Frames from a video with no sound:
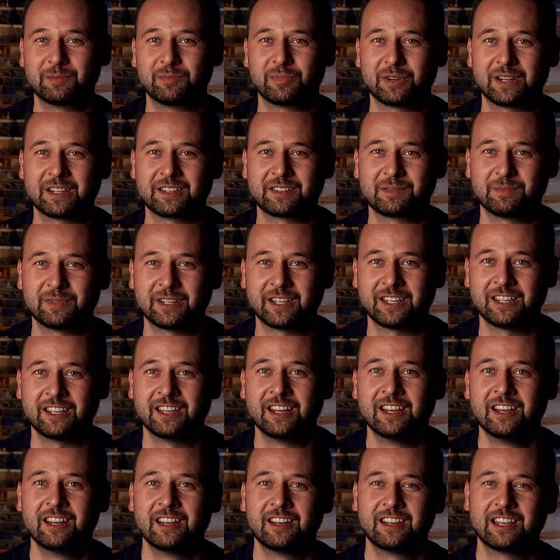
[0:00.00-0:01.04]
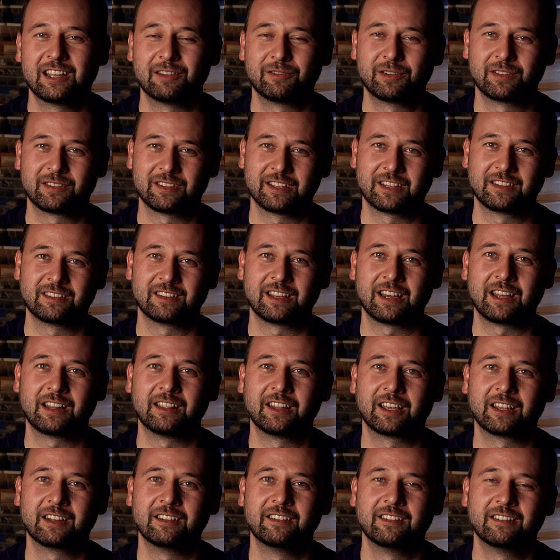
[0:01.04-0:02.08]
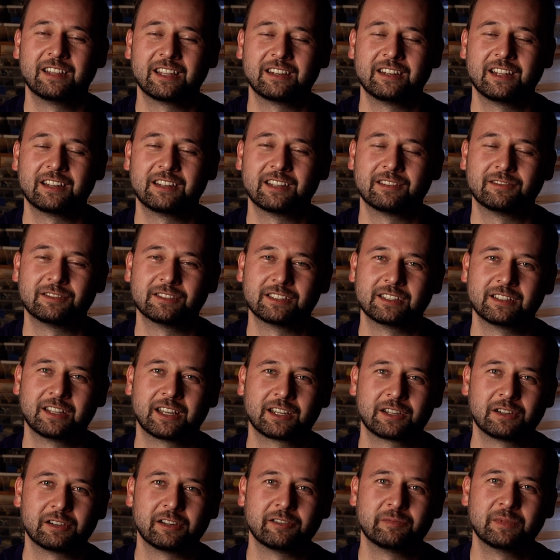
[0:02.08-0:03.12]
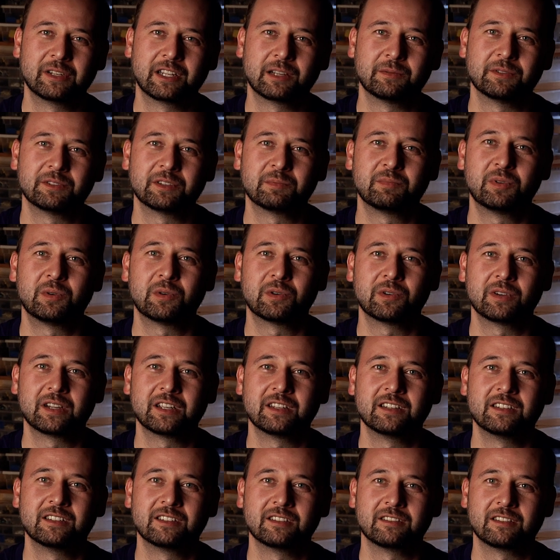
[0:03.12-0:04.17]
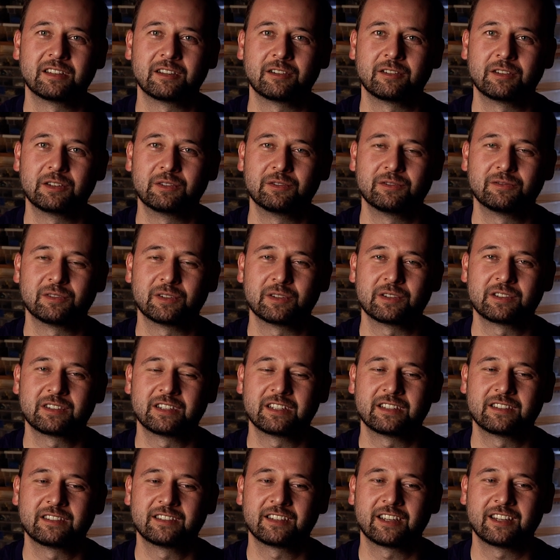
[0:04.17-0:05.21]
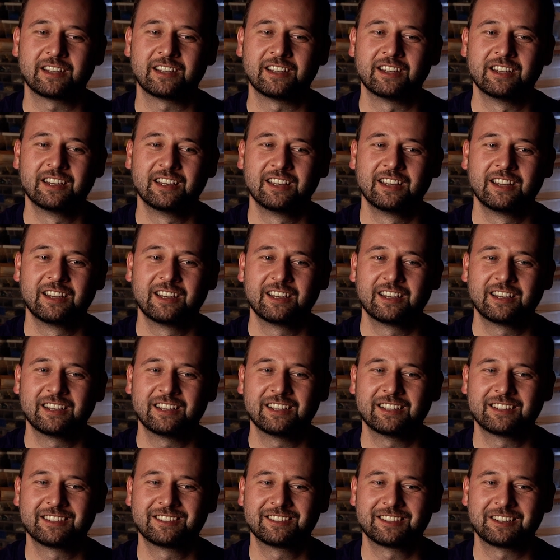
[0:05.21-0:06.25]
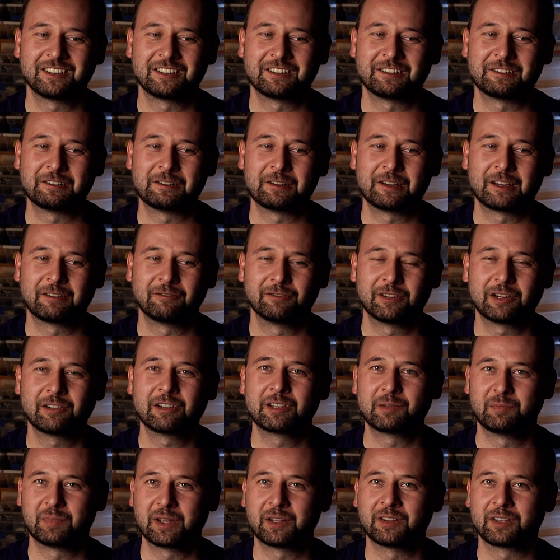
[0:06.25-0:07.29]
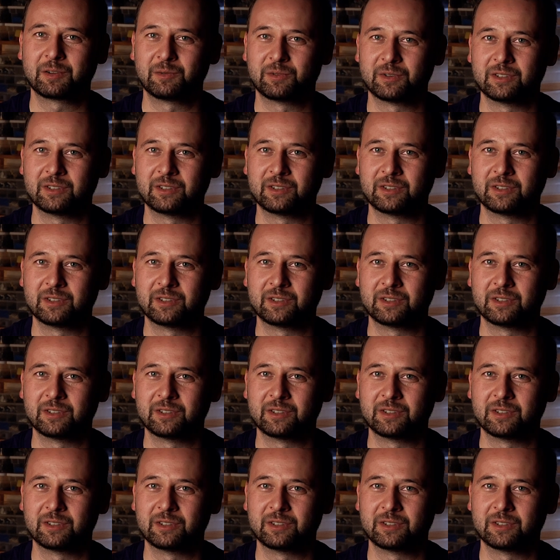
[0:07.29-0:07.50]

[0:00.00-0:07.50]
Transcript: impressed by everything that let, that NetDevil and Lego have been able to pour into their universe. It's uh, it's a, uh, a very compelling